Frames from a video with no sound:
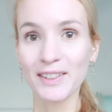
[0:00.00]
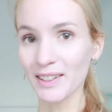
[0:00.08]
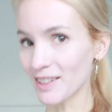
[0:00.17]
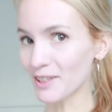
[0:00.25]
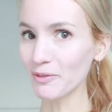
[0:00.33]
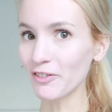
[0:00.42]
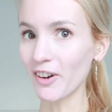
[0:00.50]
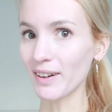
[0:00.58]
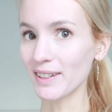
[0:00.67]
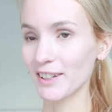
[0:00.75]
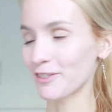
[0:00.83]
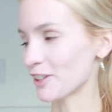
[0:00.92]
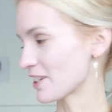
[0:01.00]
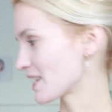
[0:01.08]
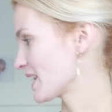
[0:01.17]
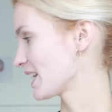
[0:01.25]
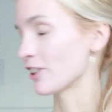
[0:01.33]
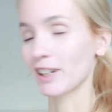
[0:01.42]
just some fun
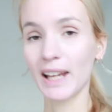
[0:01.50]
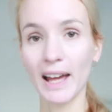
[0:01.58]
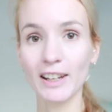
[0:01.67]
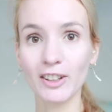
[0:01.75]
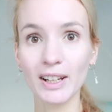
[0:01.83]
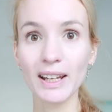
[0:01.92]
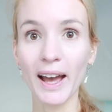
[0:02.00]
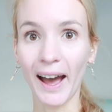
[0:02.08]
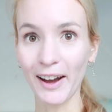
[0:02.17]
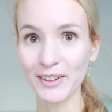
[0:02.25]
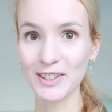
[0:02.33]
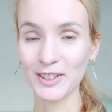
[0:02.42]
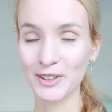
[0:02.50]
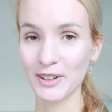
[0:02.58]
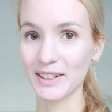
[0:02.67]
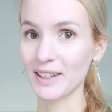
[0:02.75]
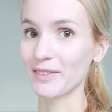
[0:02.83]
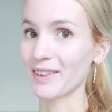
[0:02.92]
diversity in your gallery, how to do
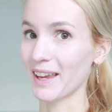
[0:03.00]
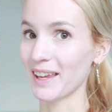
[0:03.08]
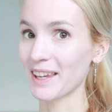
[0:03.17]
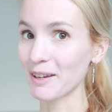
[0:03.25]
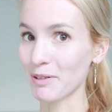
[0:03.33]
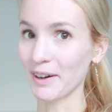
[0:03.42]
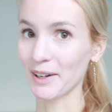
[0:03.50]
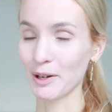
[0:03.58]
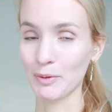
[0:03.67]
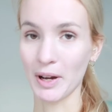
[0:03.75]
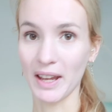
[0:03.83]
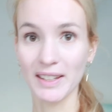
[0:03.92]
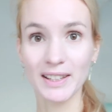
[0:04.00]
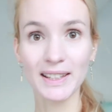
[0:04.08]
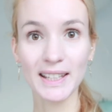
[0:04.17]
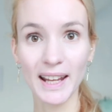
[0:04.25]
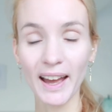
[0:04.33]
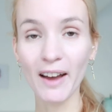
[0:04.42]
it if they keep running away. So
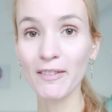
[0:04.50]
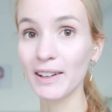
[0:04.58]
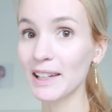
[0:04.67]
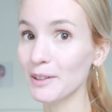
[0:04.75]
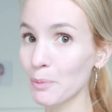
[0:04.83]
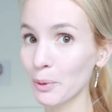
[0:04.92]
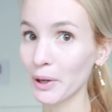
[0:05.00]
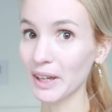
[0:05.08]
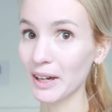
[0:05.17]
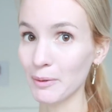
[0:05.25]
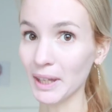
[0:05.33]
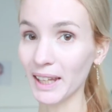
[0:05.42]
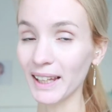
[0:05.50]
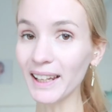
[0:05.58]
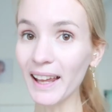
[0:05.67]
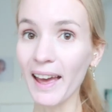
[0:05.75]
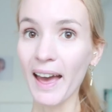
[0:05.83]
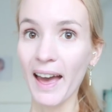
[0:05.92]
today I have a little boy coming
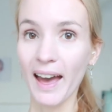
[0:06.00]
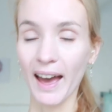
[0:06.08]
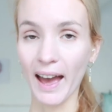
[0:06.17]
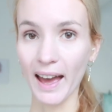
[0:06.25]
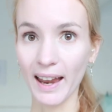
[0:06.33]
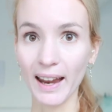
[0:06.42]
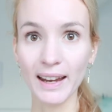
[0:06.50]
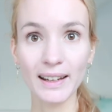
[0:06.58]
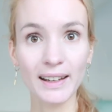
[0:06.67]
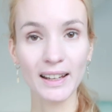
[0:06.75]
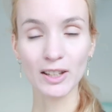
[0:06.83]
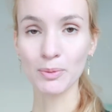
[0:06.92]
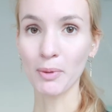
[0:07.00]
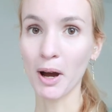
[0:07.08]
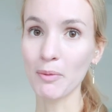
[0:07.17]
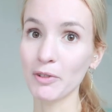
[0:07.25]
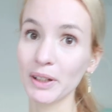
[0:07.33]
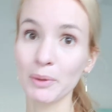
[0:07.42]
in and his
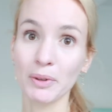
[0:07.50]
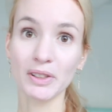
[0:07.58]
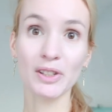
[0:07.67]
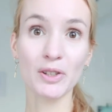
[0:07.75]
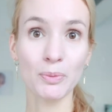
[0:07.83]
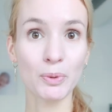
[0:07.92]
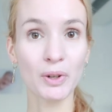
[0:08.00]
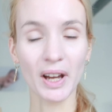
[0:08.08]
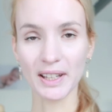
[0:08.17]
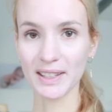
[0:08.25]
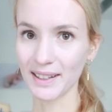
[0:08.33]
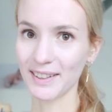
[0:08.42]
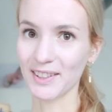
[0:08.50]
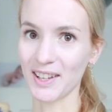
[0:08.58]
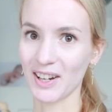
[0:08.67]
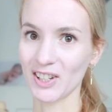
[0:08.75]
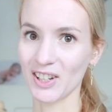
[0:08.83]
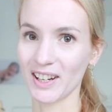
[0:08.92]
mom really wanted to book a sitter
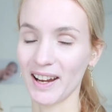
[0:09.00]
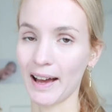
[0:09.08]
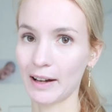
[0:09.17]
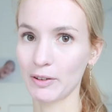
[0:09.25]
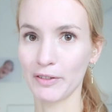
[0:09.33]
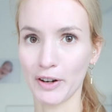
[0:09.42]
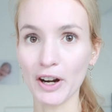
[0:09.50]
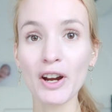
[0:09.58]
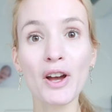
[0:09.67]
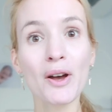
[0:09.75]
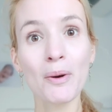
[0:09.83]
session. However,